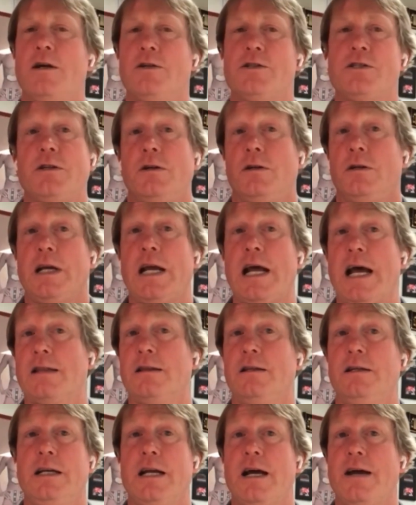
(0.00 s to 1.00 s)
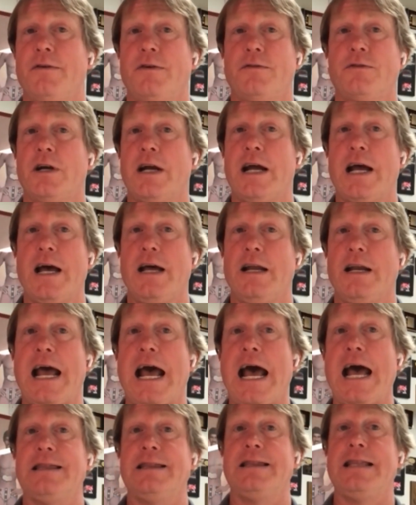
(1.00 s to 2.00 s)
It's the only athlete I've ever had
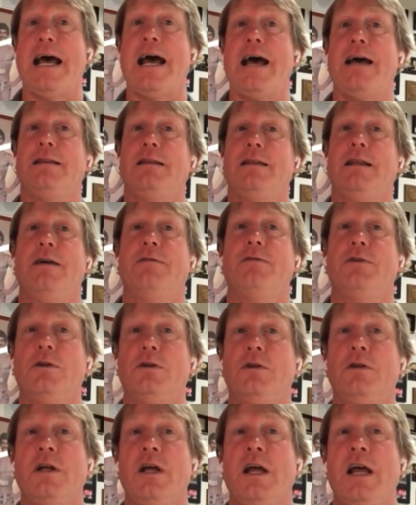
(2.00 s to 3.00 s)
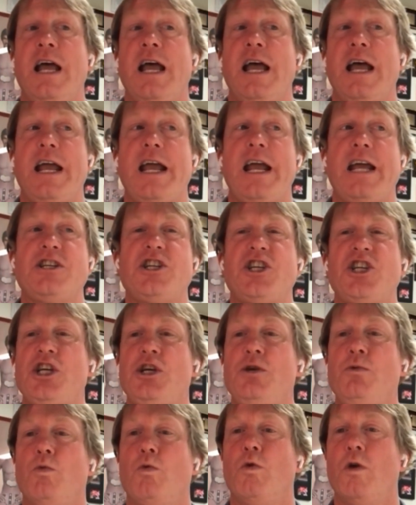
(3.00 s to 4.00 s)
at that level. And
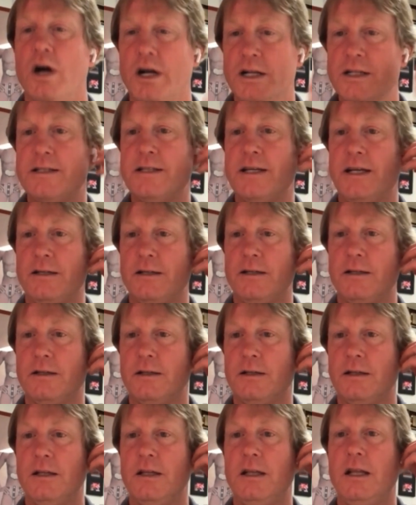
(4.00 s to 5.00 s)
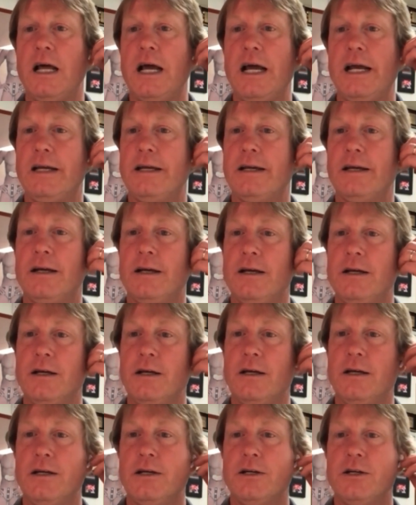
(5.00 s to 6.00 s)
she wants it. Like
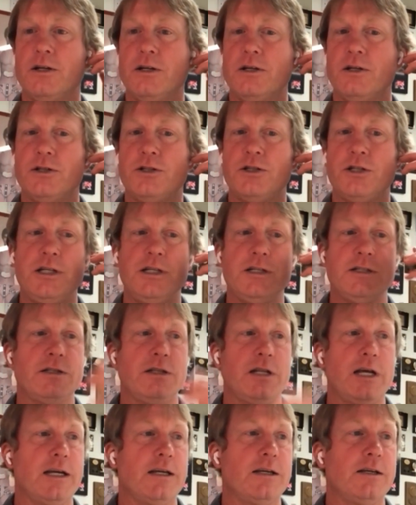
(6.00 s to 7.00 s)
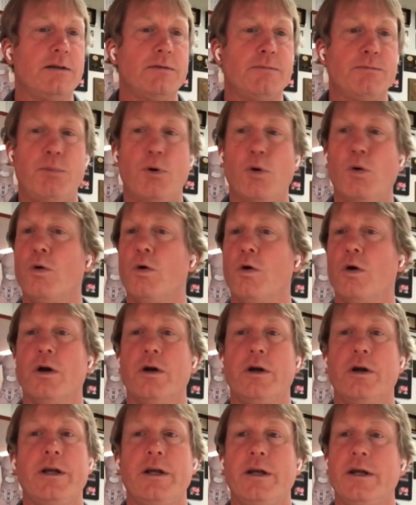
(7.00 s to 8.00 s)
she's like
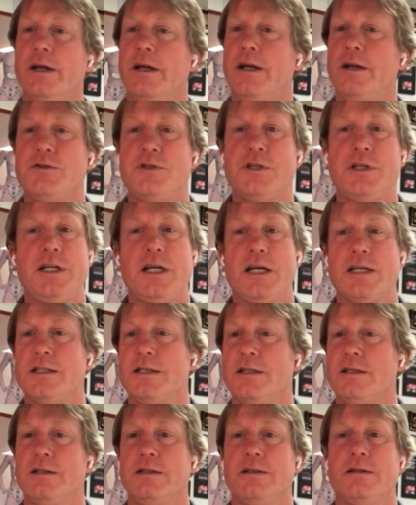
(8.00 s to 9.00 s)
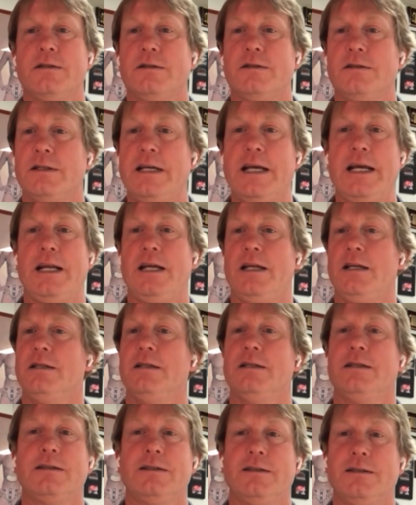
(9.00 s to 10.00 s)
bored if she doesn't get it.
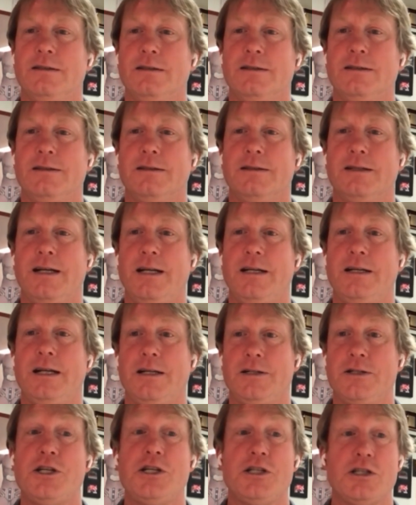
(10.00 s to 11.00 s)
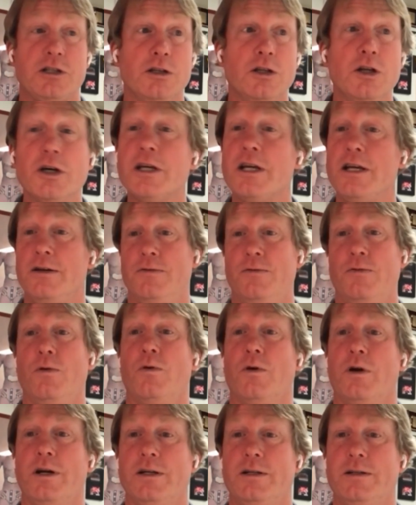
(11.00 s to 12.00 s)
Yeah. And and she's looking
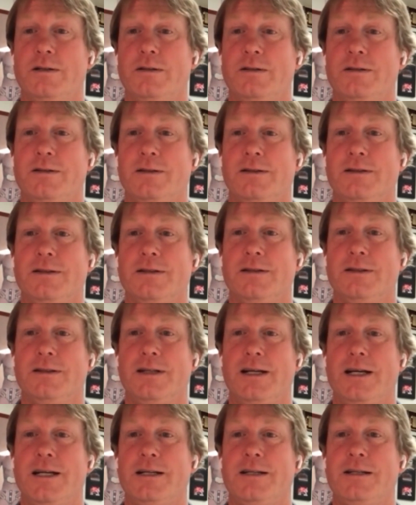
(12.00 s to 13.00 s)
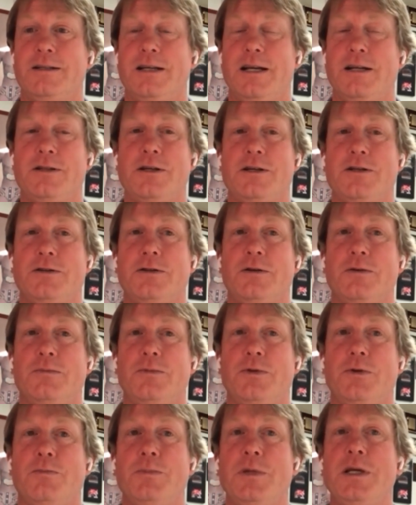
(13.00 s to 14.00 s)
for it. Mm-hmm. Like then the, the
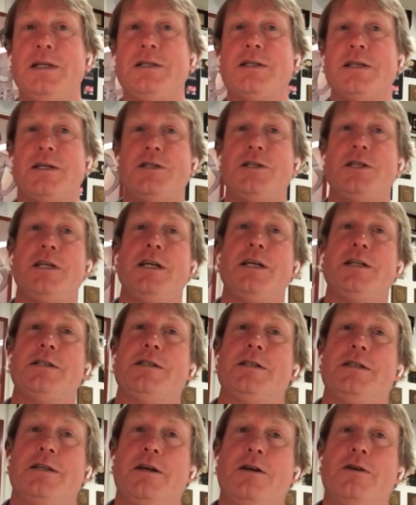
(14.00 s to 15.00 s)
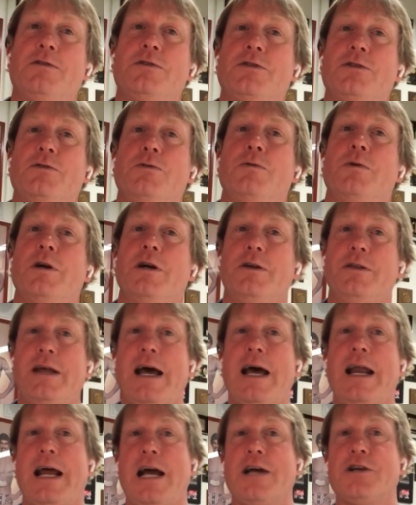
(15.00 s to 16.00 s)
the meets that she gets to go to where
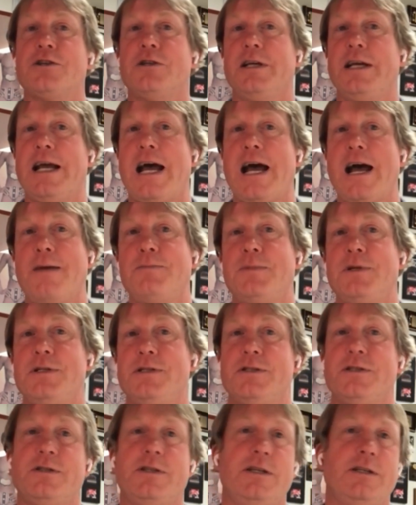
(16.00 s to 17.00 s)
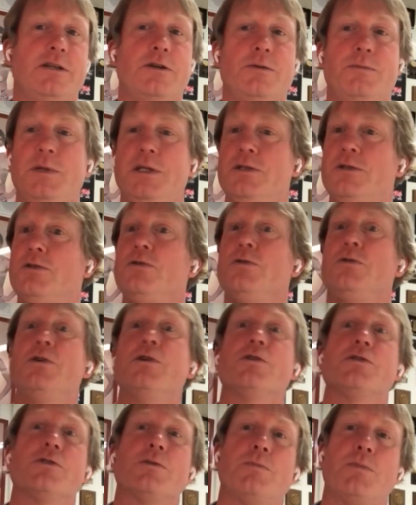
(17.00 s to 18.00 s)
that actually happens, it could be two
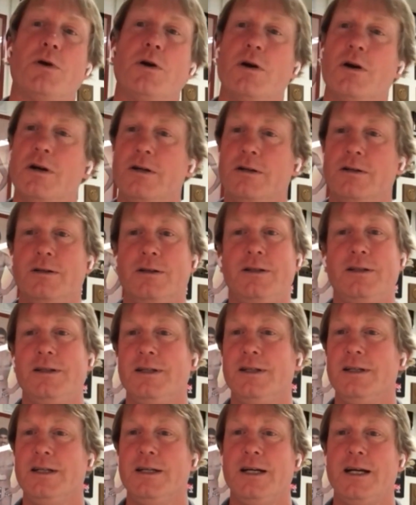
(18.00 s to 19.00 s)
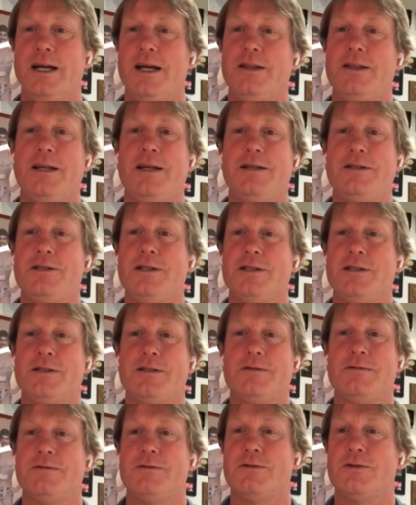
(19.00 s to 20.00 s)
years apart, and then
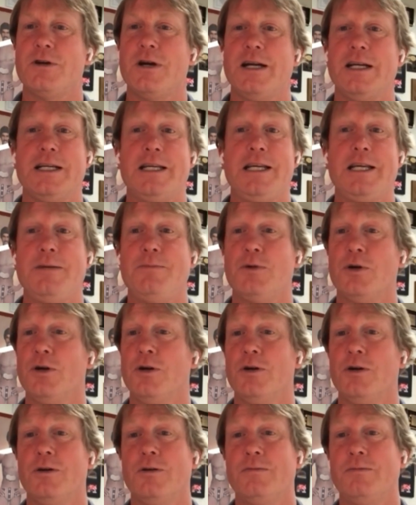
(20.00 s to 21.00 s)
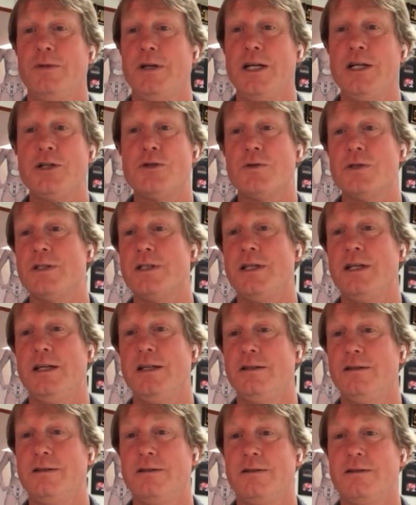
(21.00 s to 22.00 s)
just trying to keep her
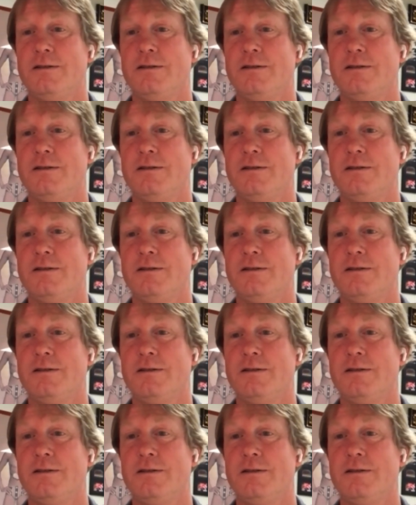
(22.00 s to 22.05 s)
interested.